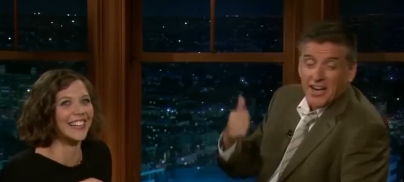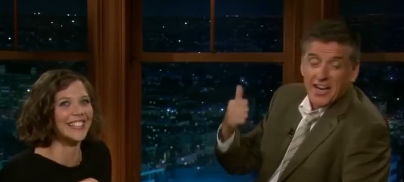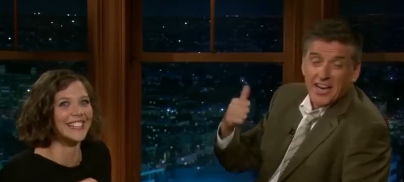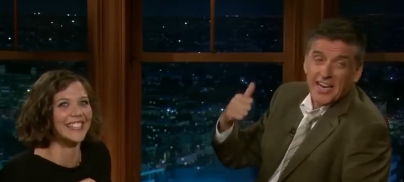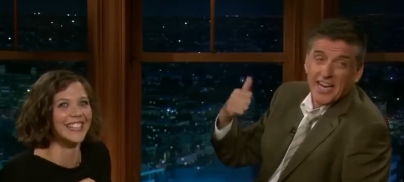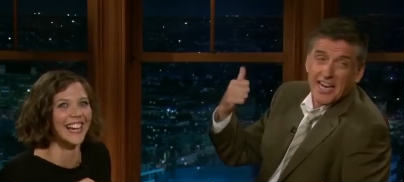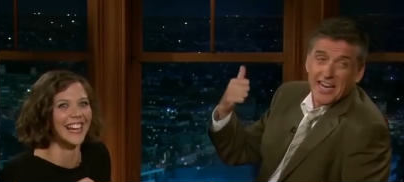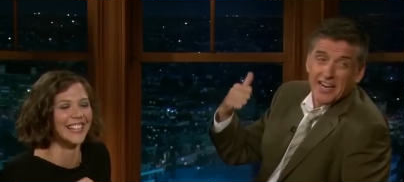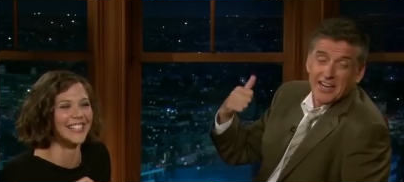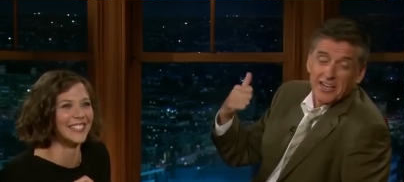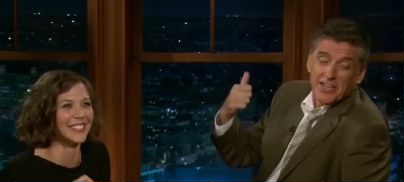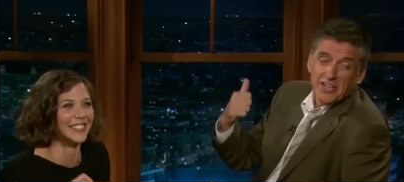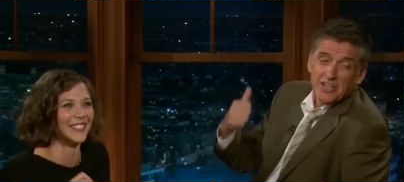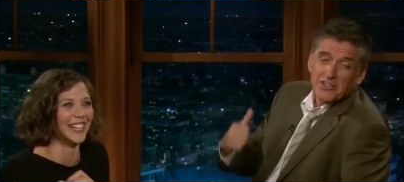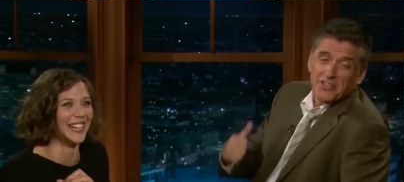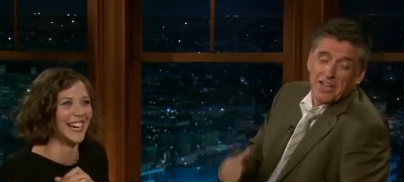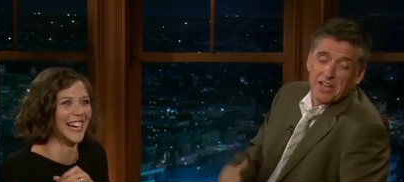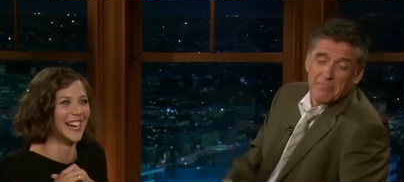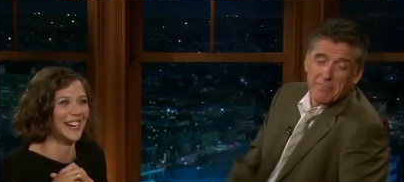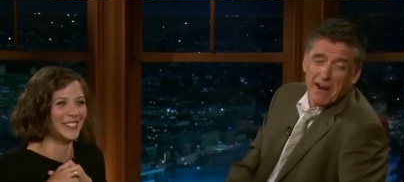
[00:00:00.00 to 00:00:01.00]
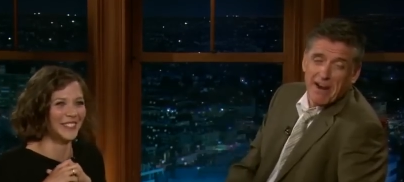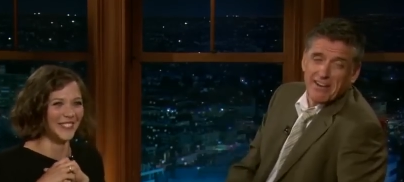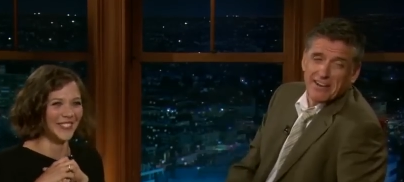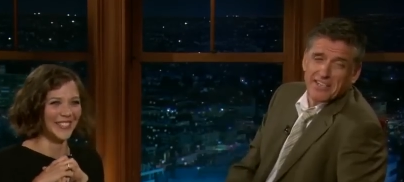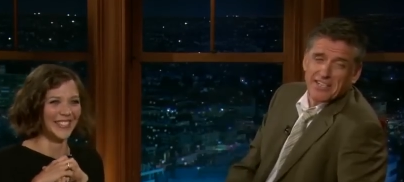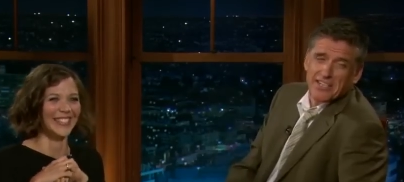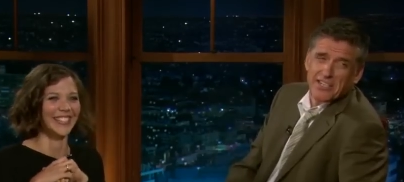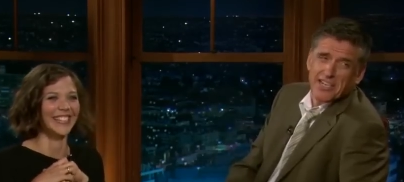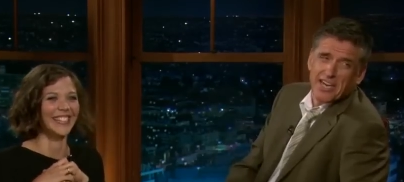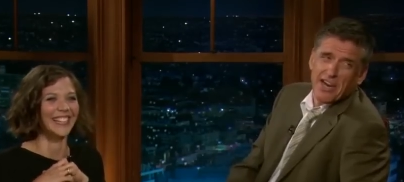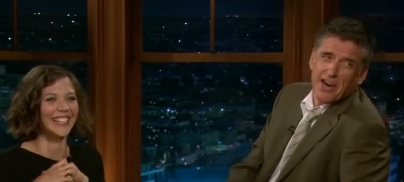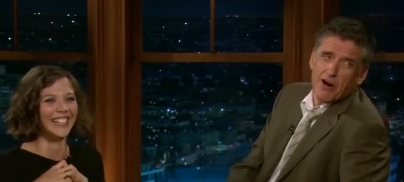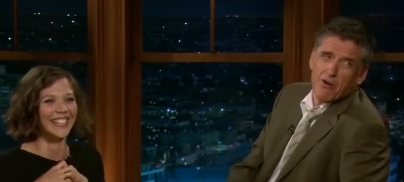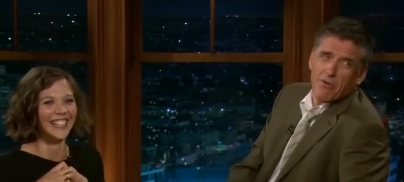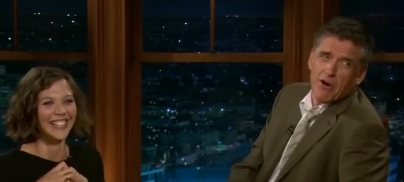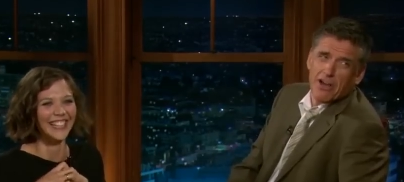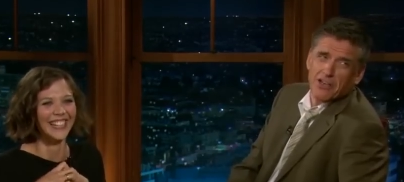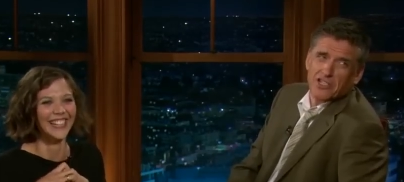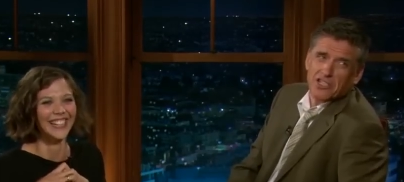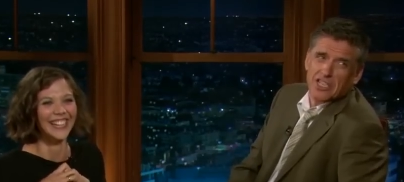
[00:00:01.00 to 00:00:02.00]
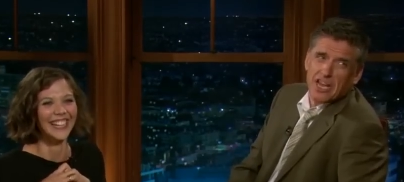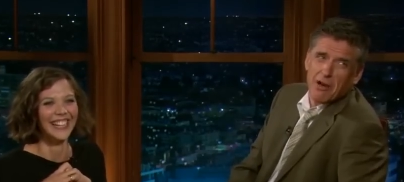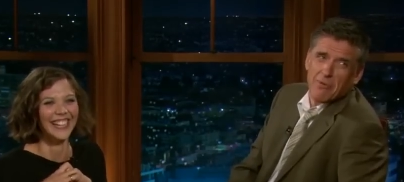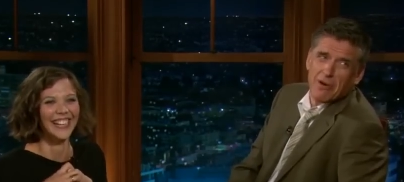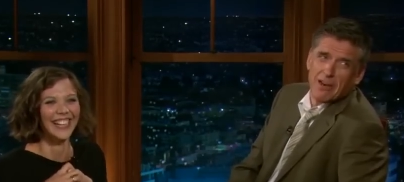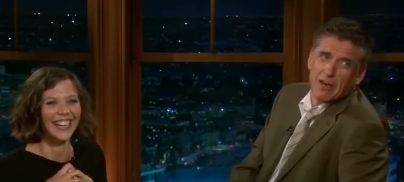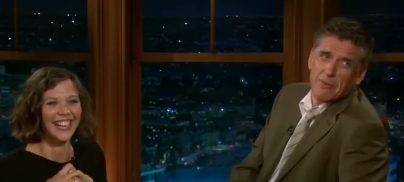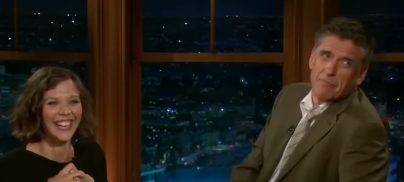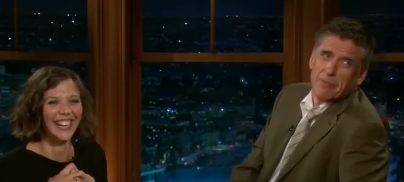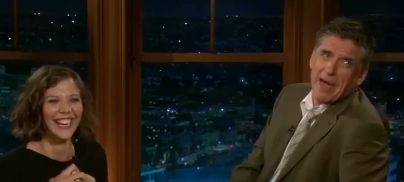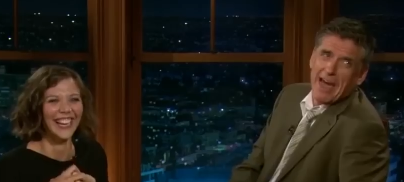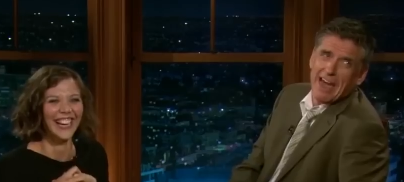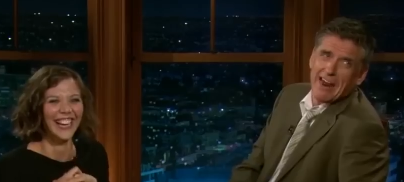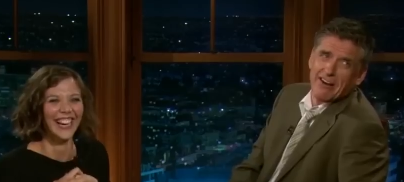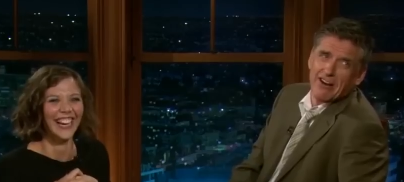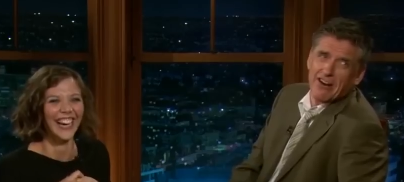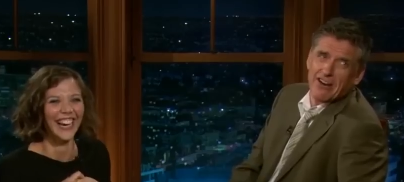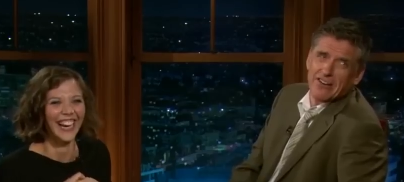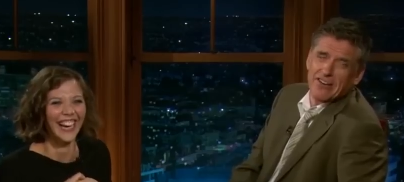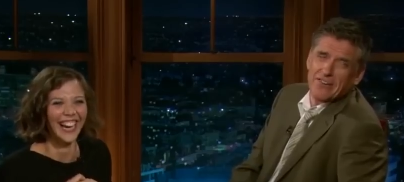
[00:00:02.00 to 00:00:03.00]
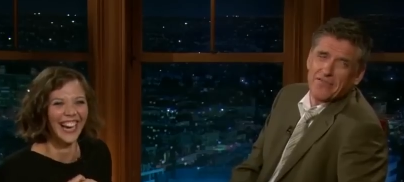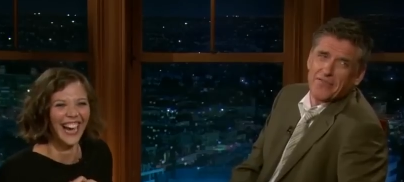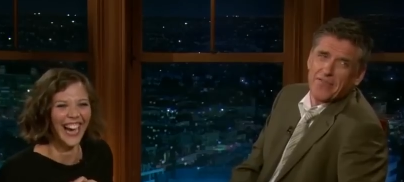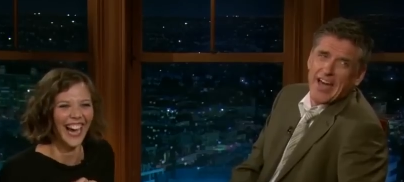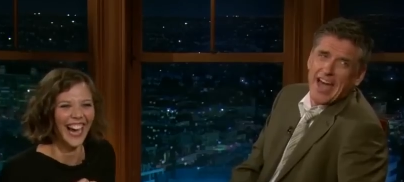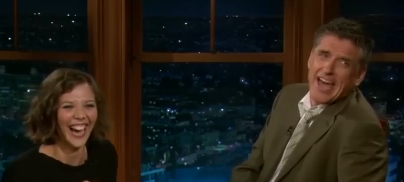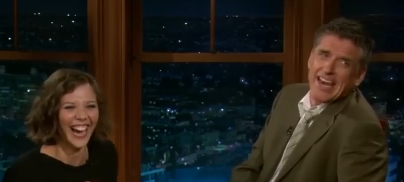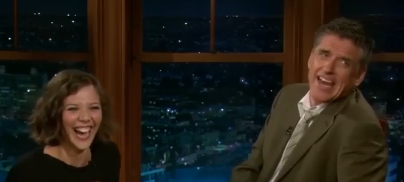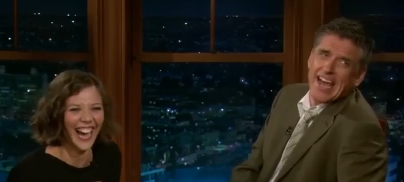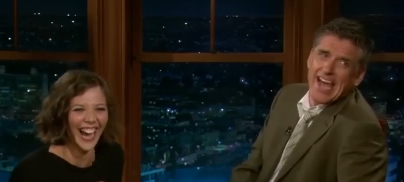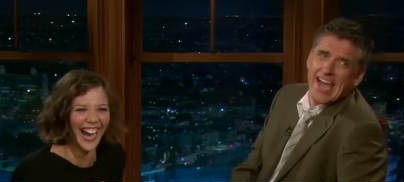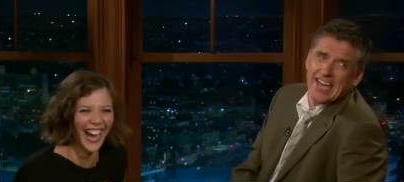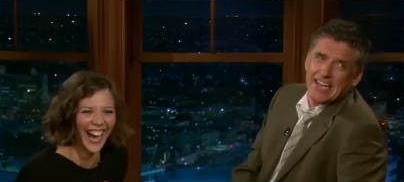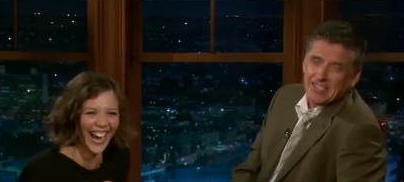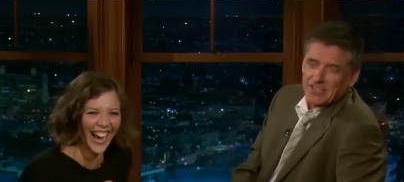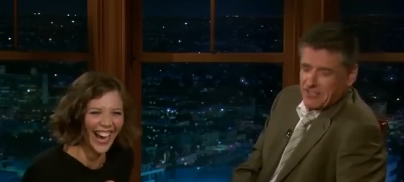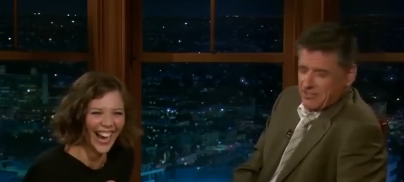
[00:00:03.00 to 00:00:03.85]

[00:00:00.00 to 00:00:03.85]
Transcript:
Speaker 1: Yeah, the American girl wants someone to pat her on the fanny.